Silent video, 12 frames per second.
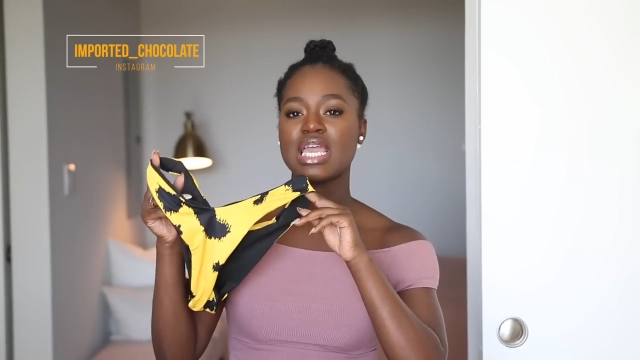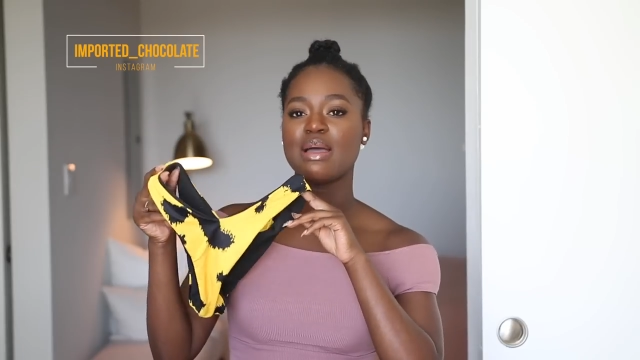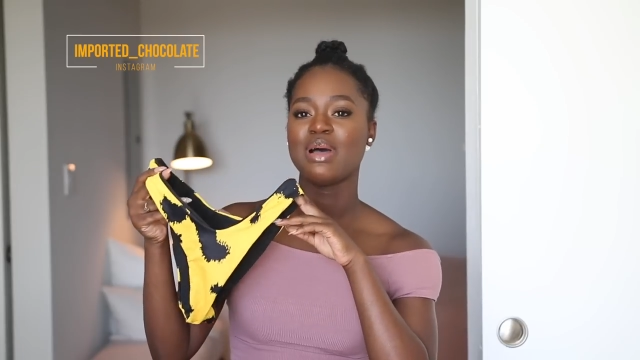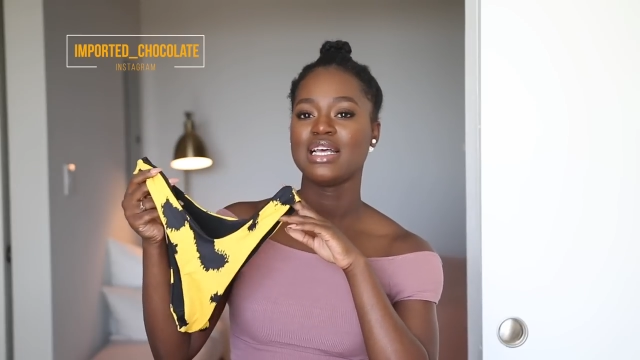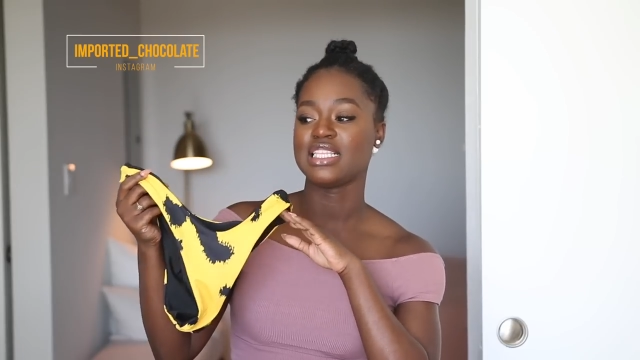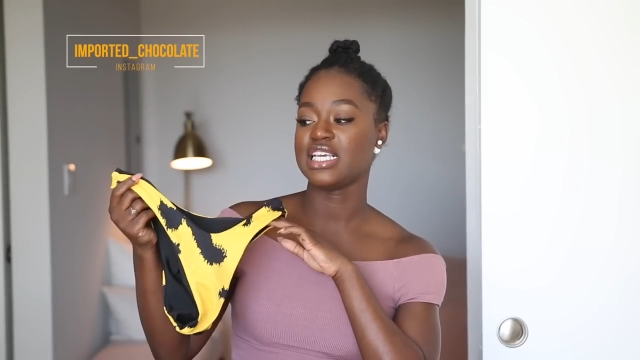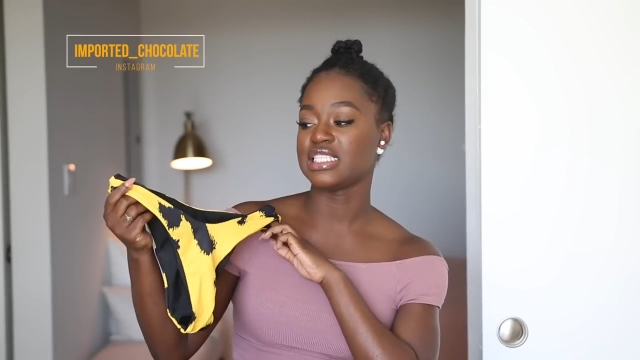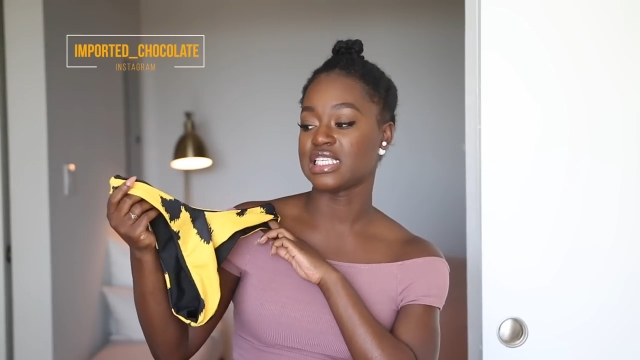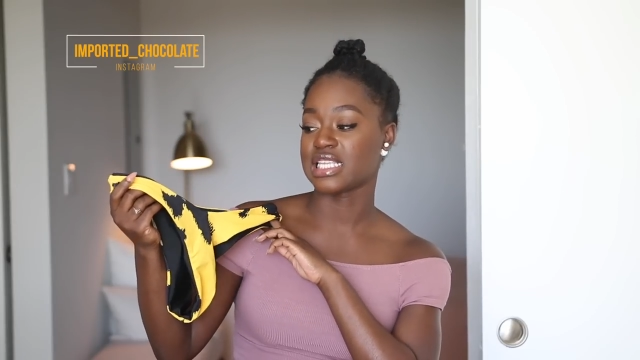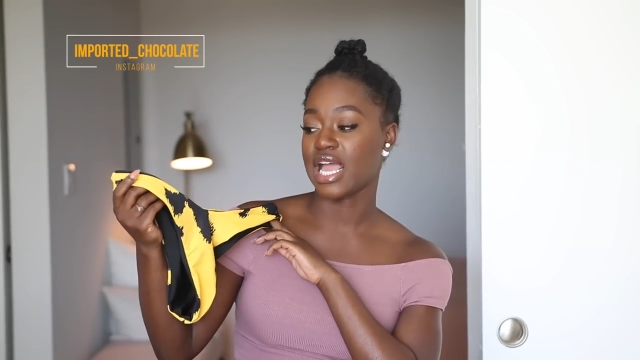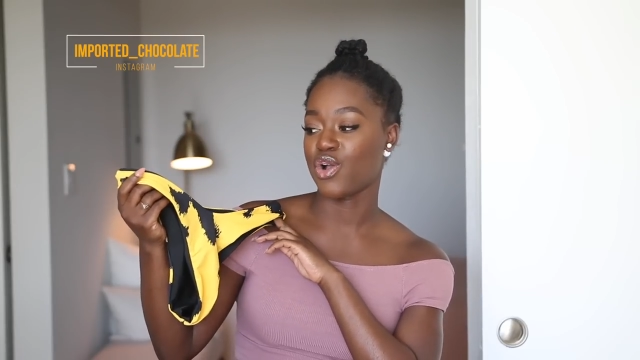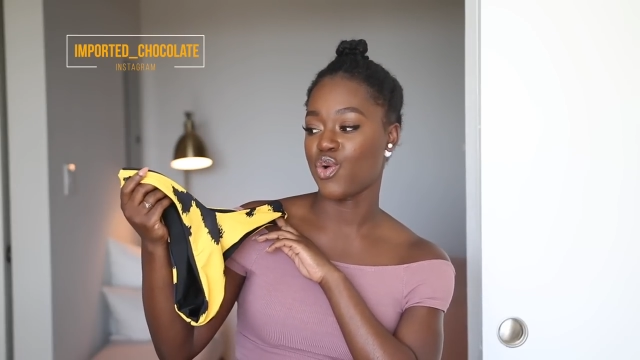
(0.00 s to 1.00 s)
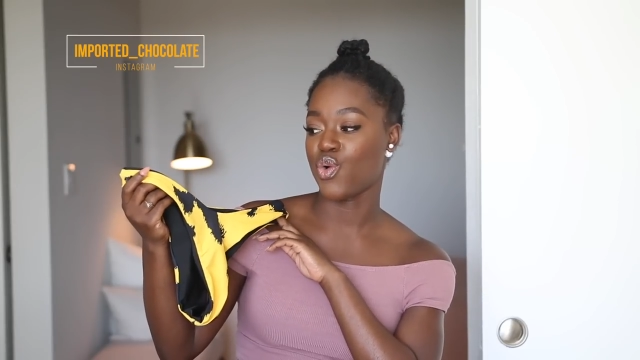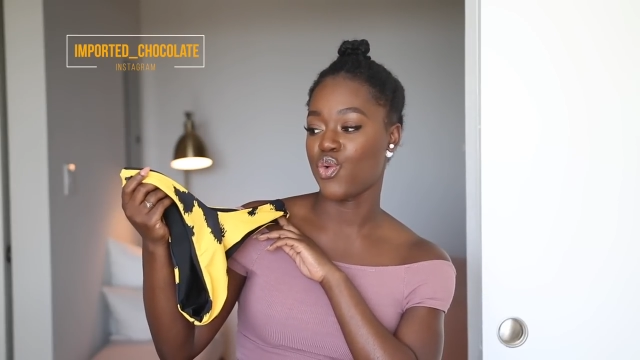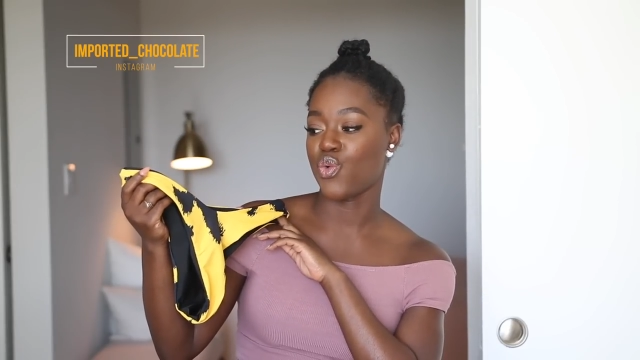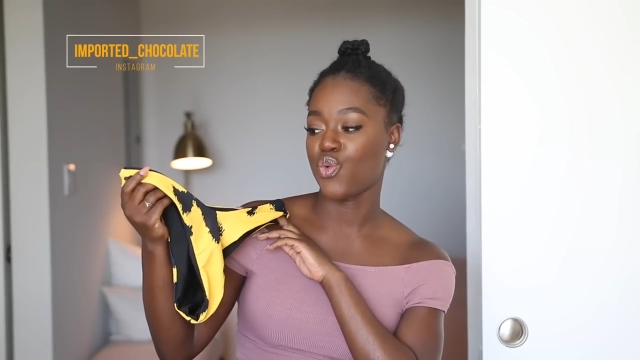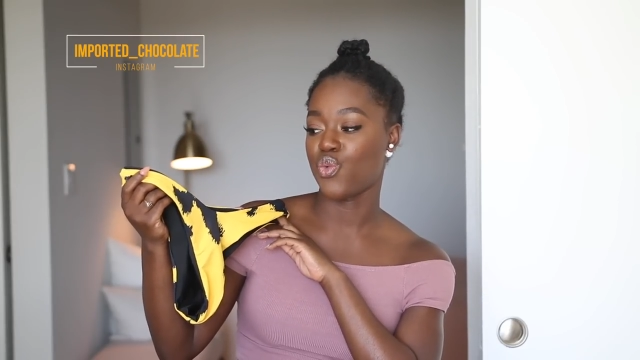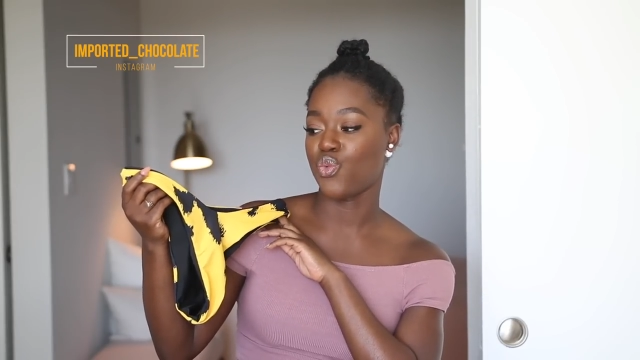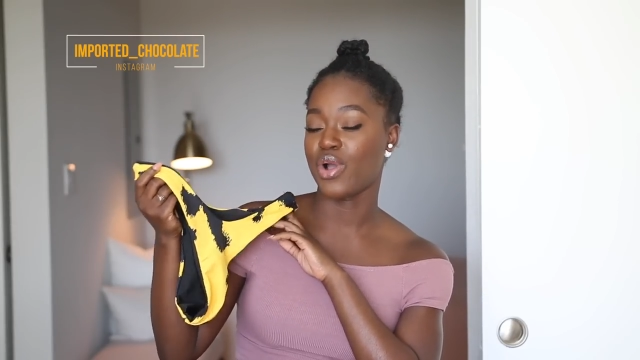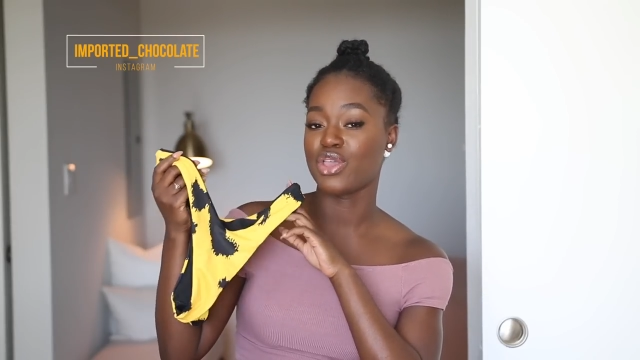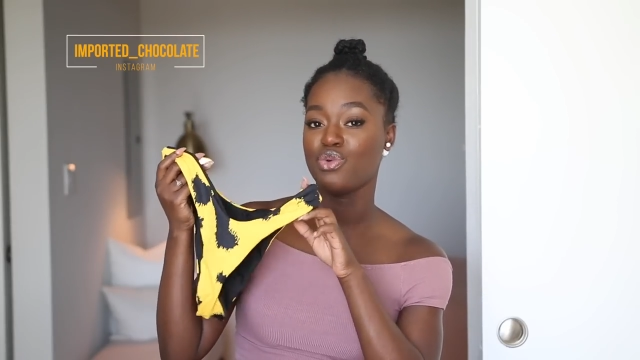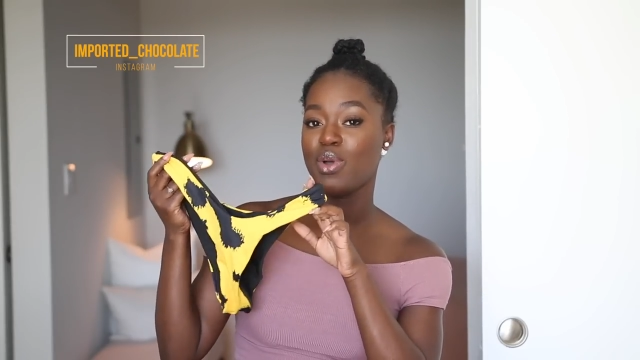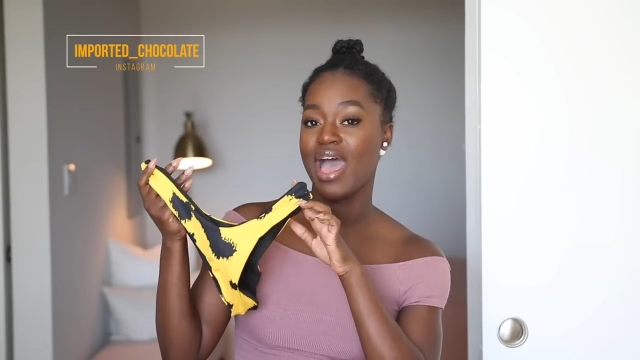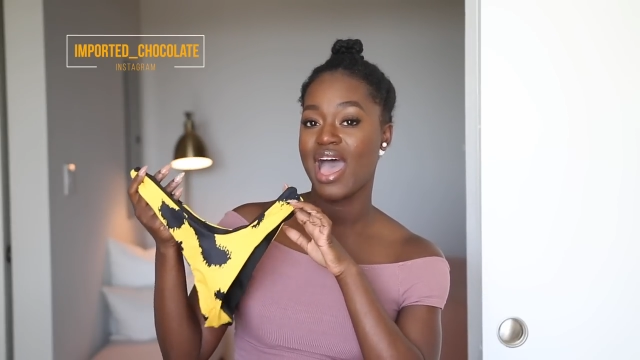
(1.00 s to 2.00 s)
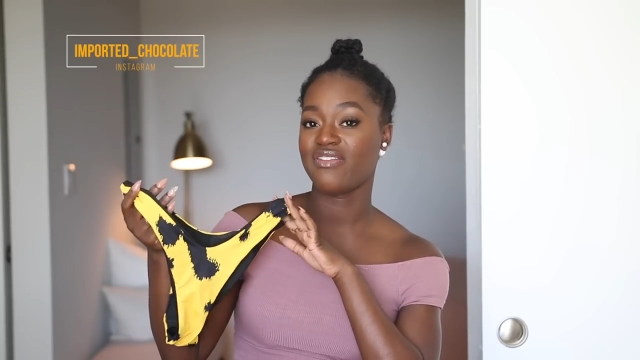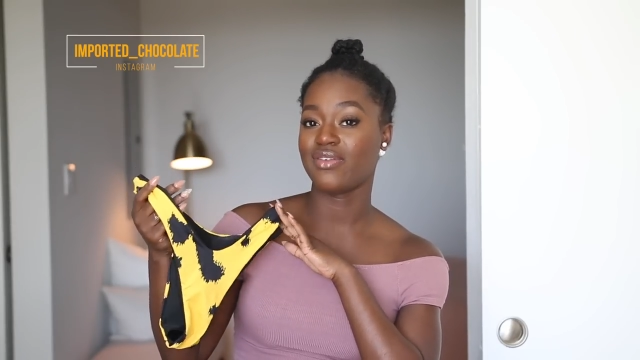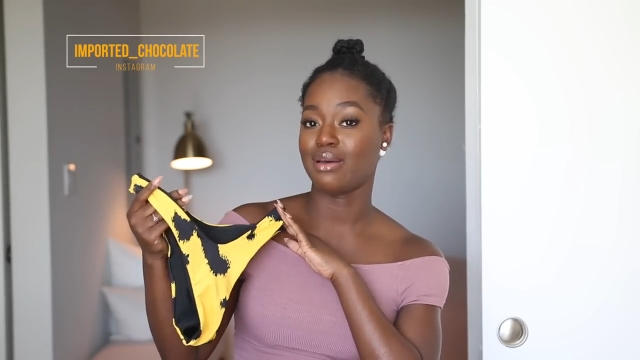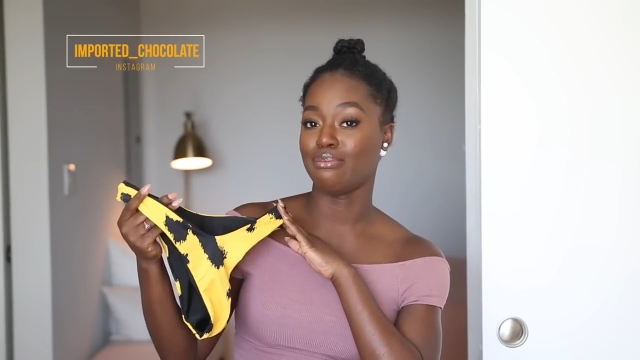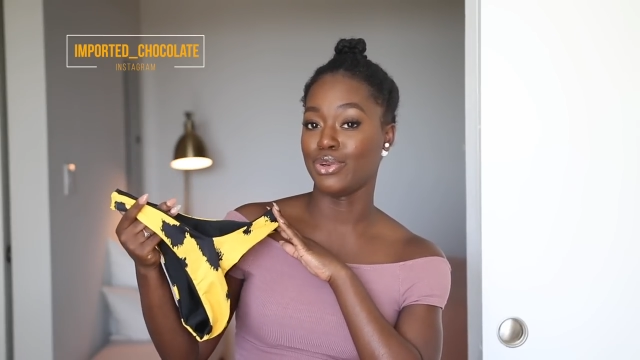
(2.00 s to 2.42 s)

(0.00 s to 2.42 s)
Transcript: thing about these is like when you have a